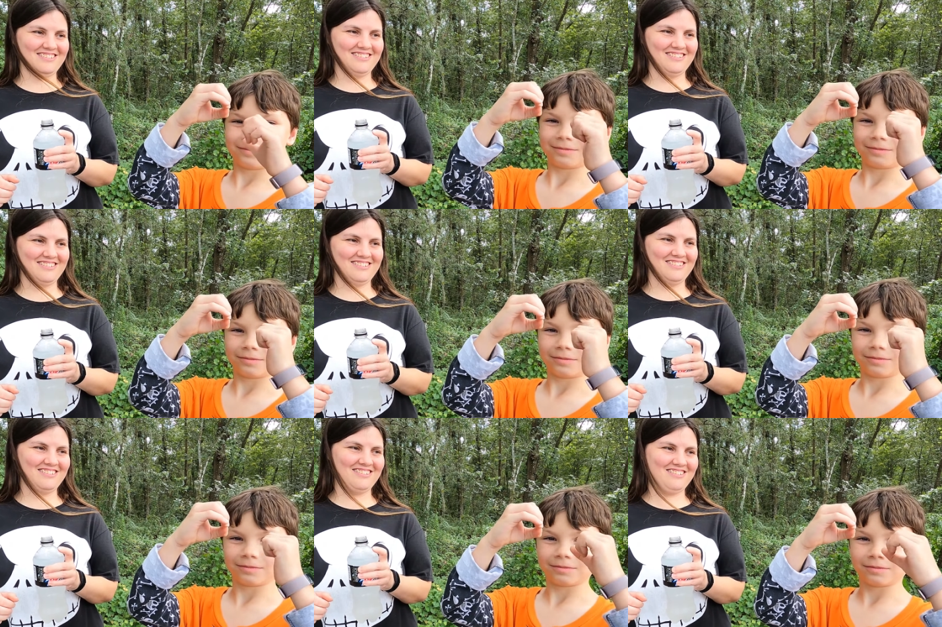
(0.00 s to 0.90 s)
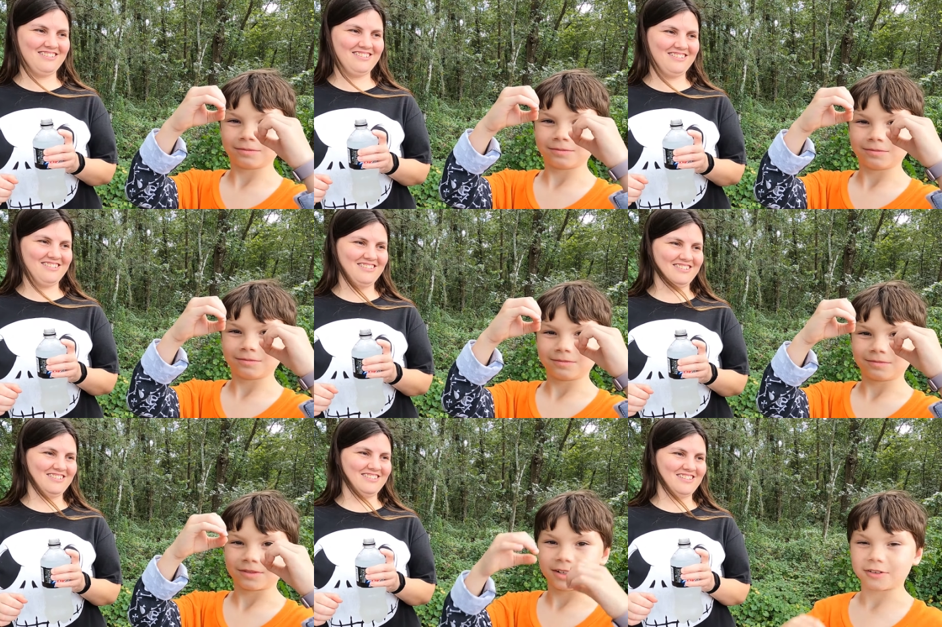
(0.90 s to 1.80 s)
Speaker 1: What does that mean?
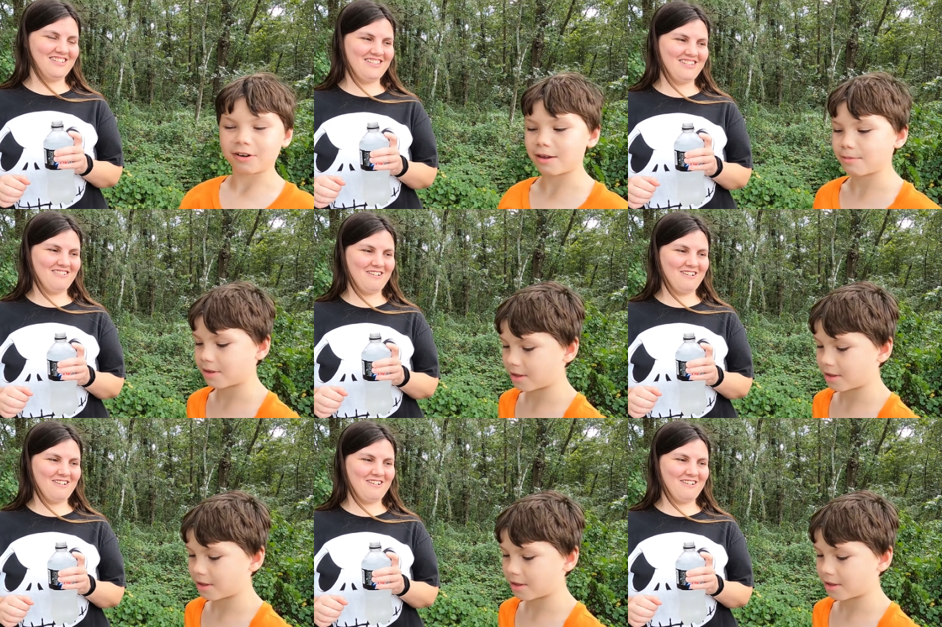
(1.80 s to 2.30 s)
Grape.